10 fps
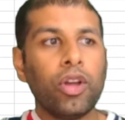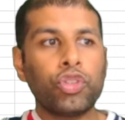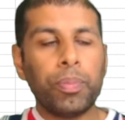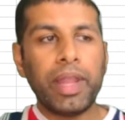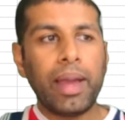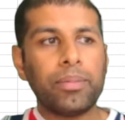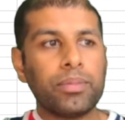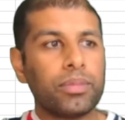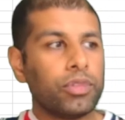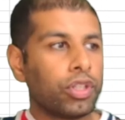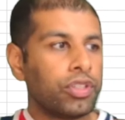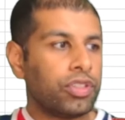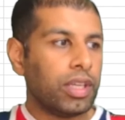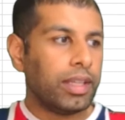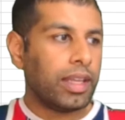On top of that, you can
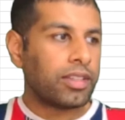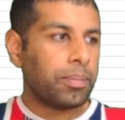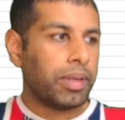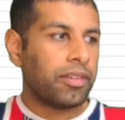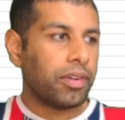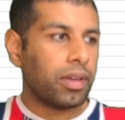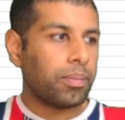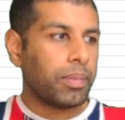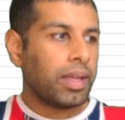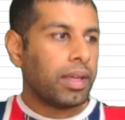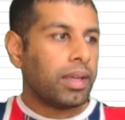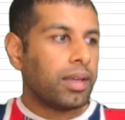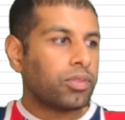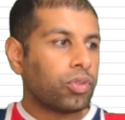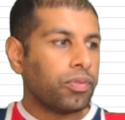see there's a bit of a
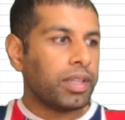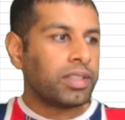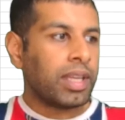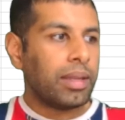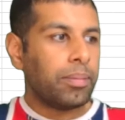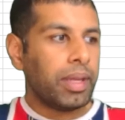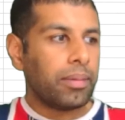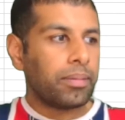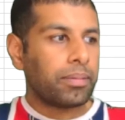sort of a ten-bit,